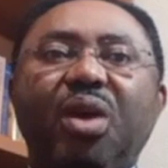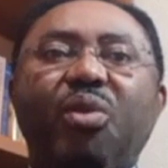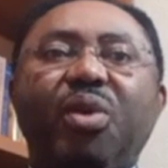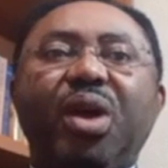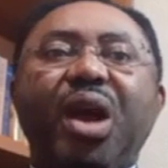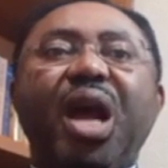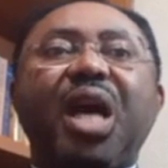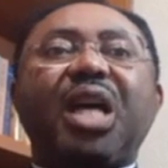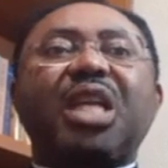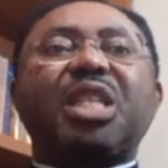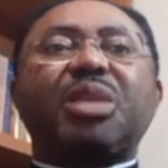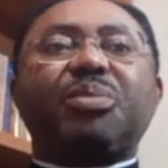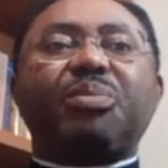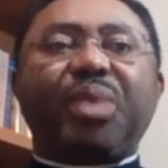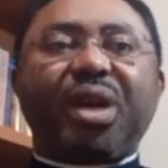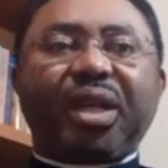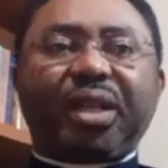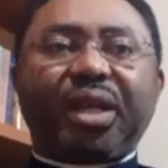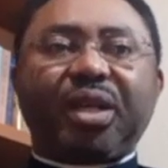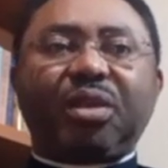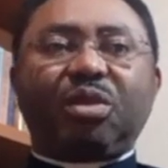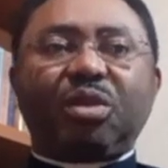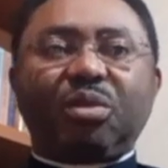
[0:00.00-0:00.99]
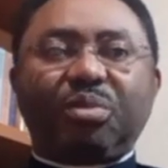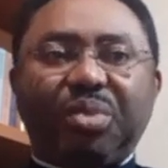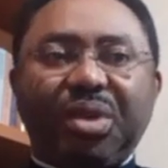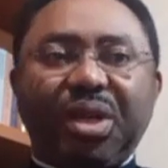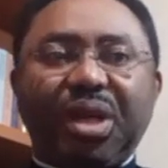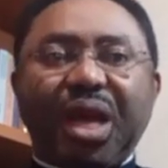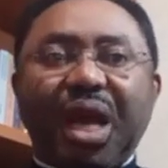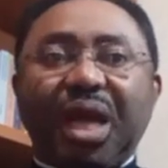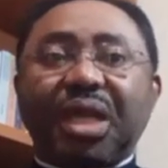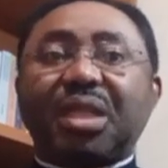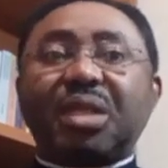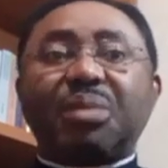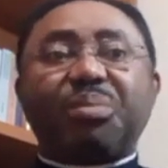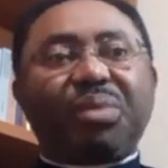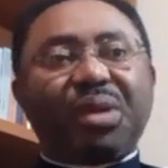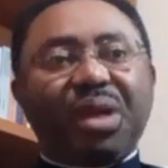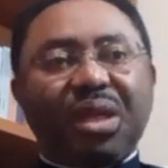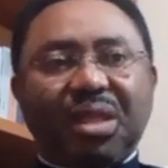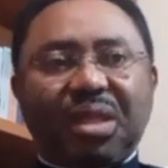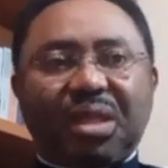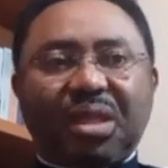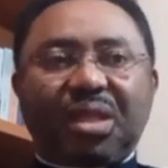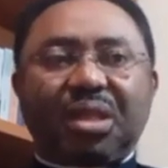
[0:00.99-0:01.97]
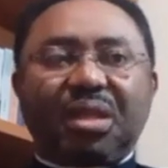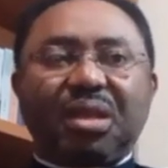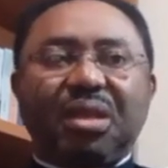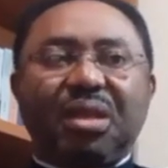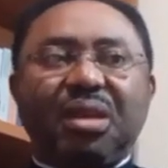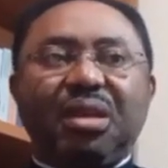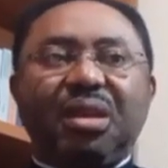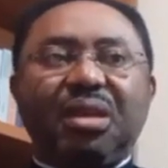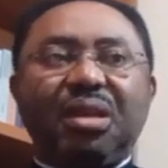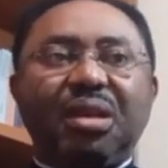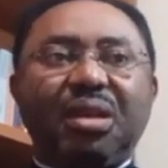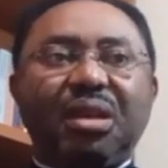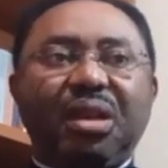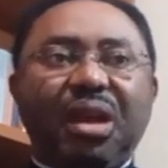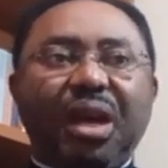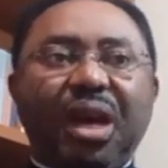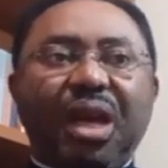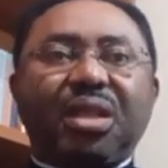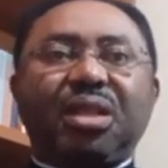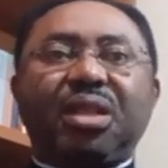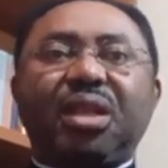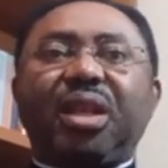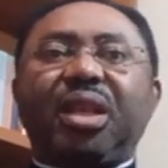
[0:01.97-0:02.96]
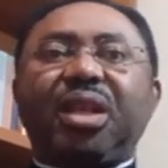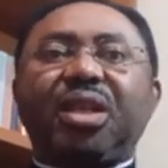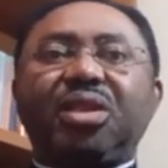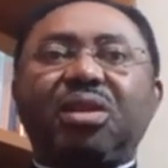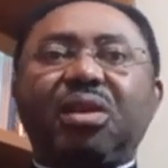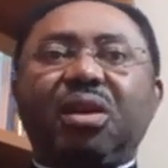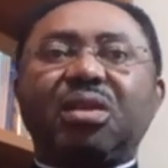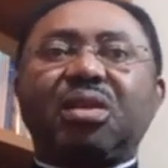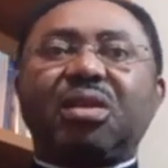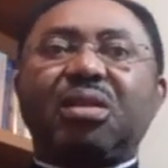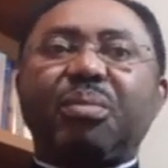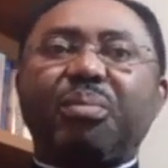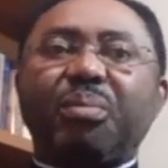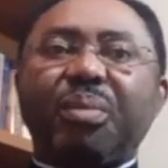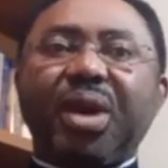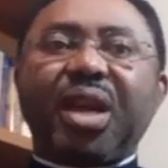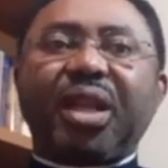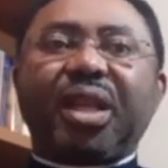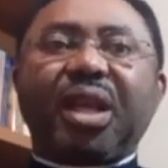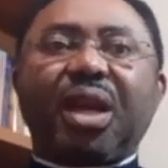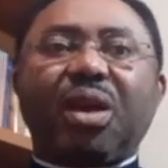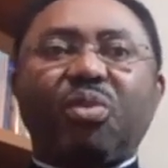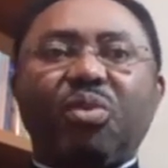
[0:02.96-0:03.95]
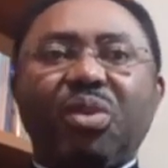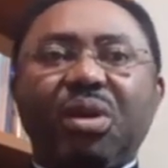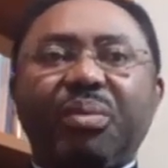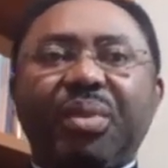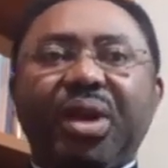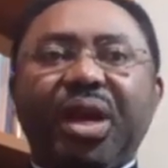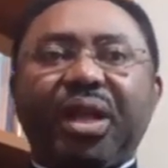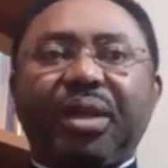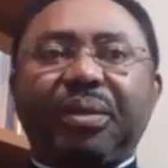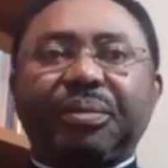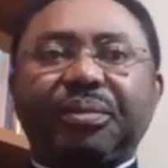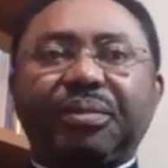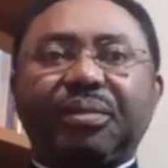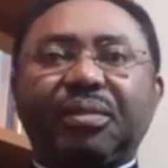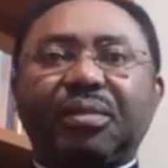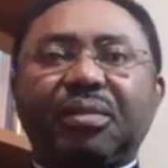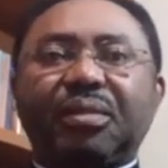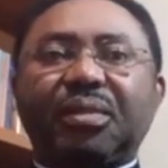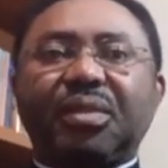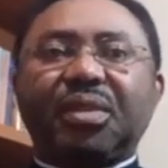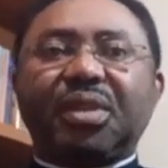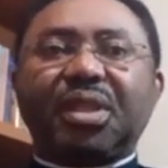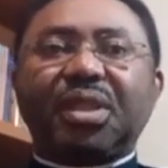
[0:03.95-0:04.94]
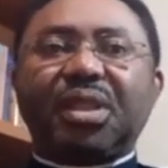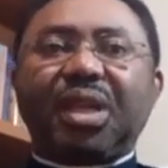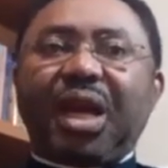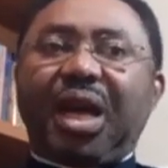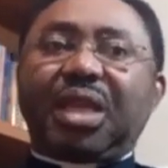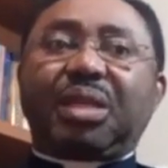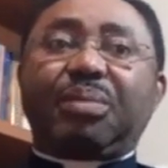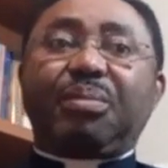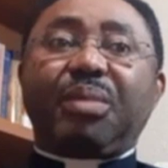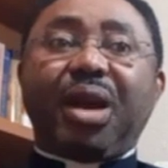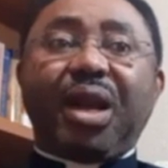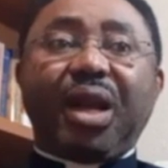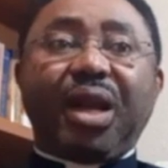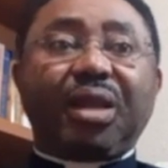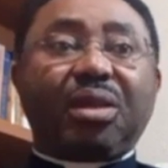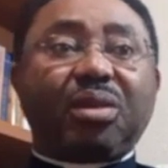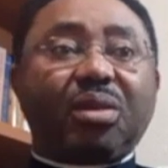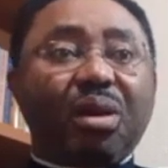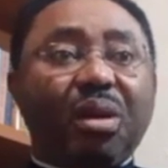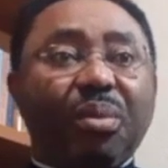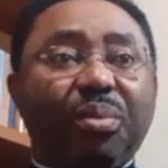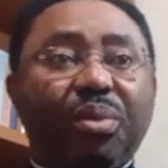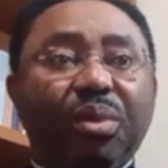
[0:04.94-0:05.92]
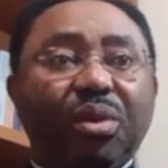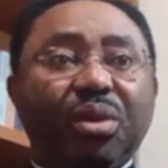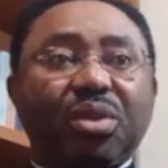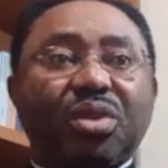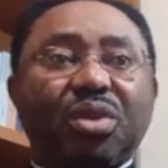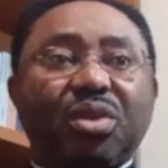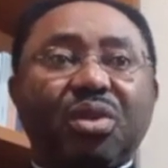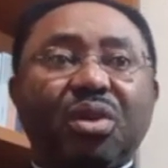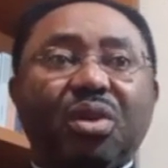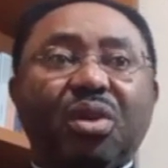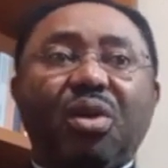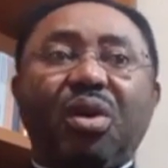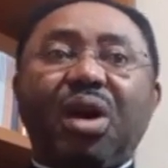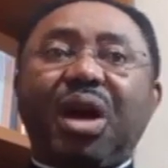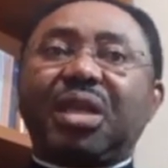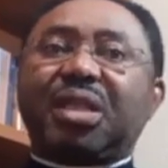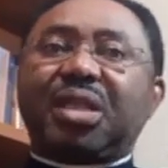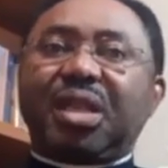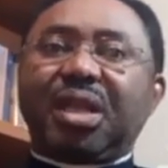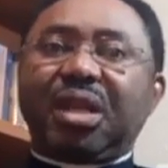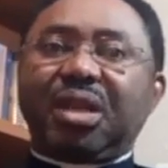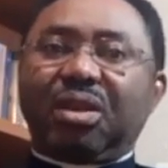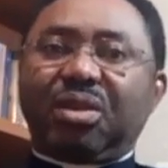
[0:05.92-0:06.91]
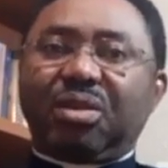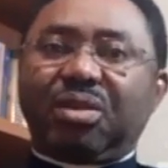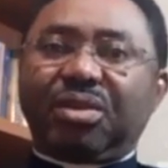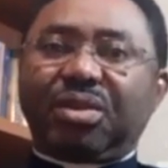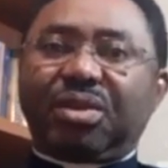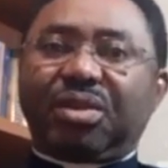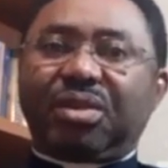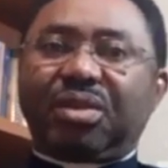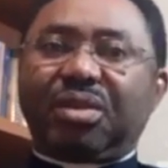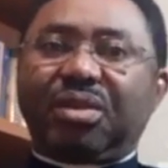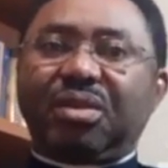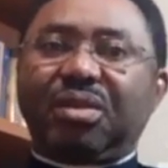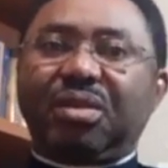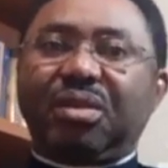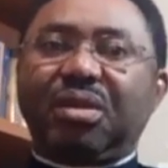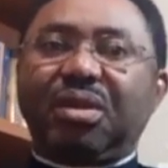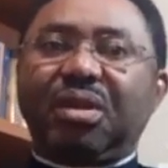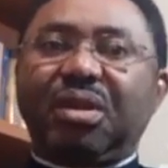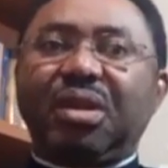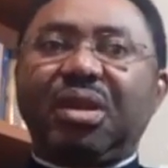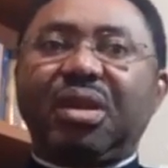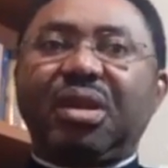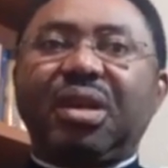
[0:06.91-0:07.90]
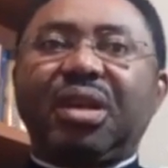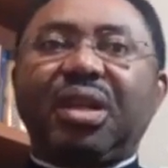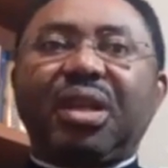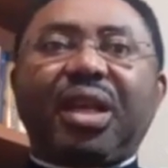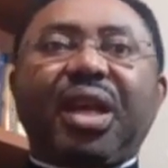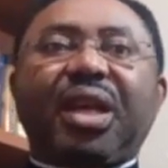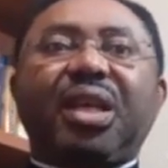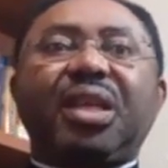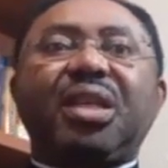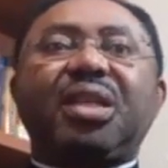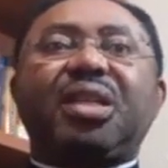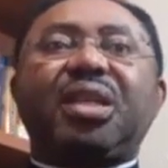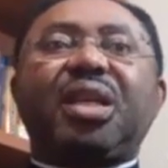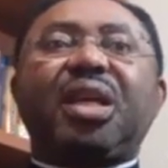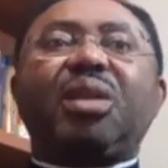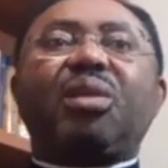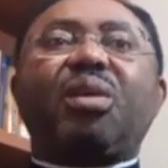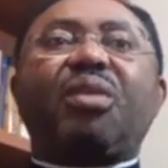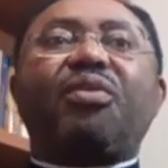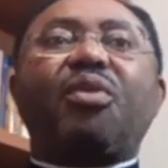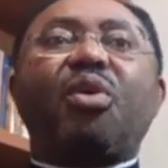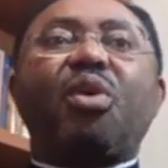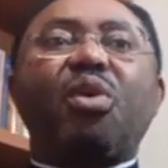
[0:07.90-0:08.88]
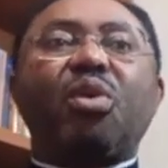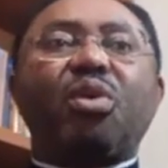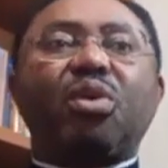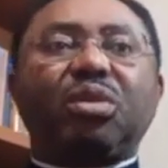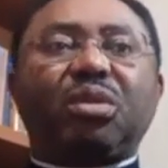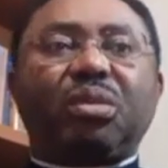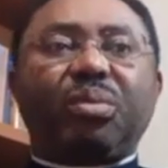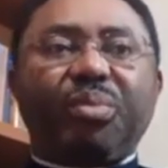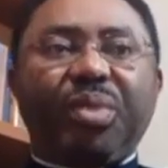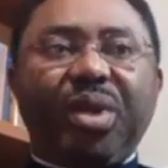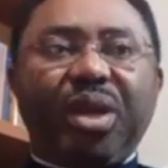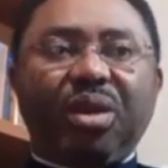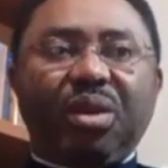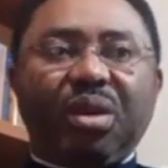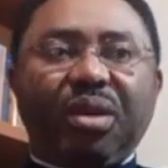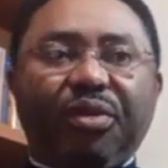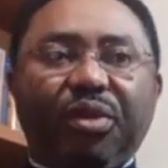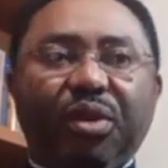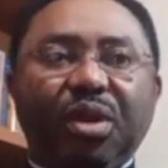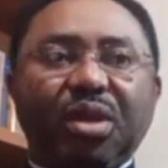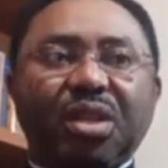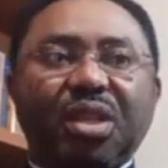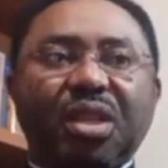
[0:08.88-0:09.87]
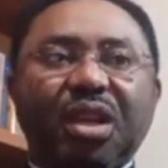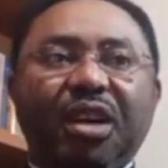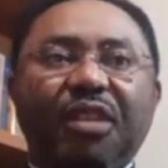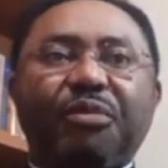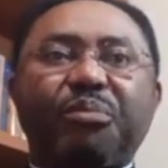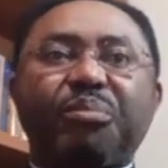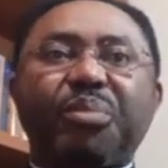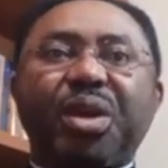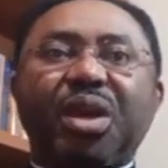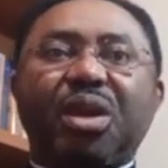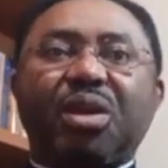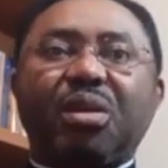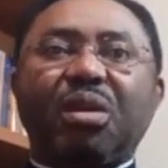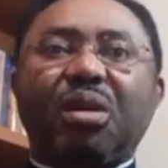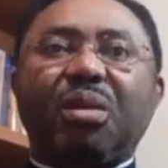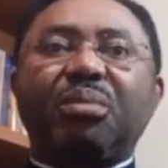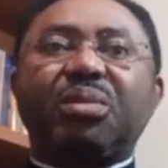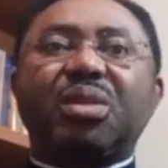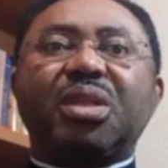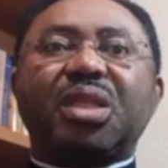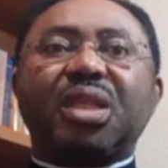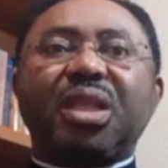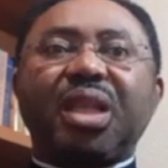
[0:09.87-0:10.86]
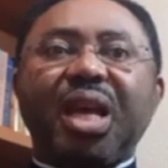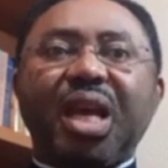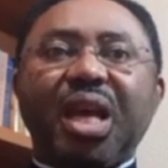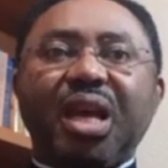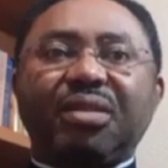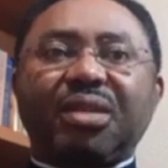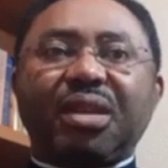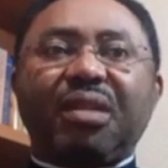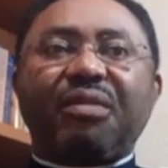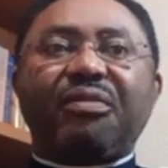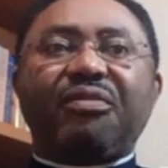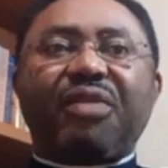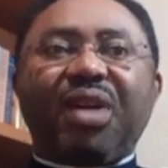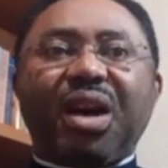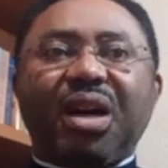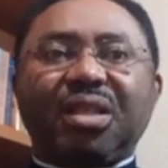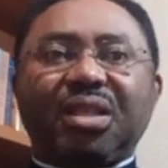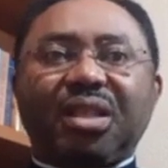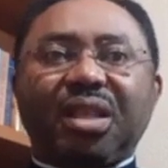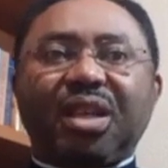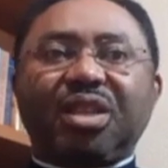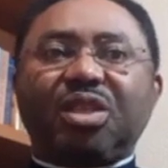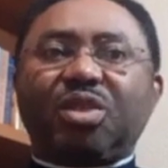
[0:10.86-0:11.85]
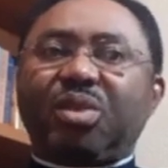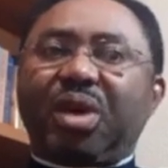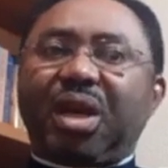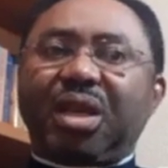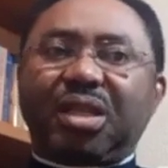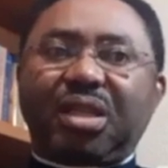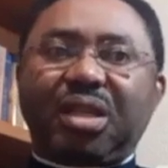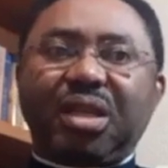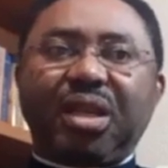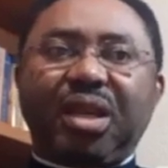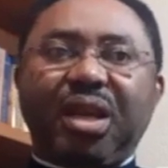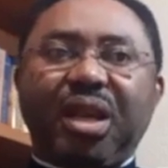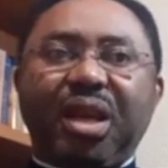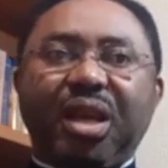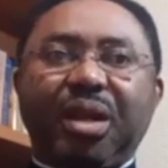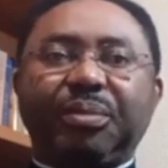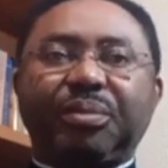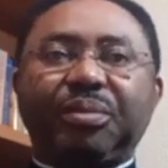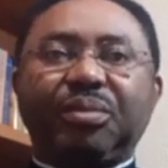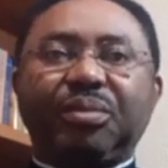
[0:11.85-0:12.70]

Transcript: we are expected to be as priests, as religious men and women, as married couples or as singles. Like Israel of old, many of us have become slaves and vassals to Assyria.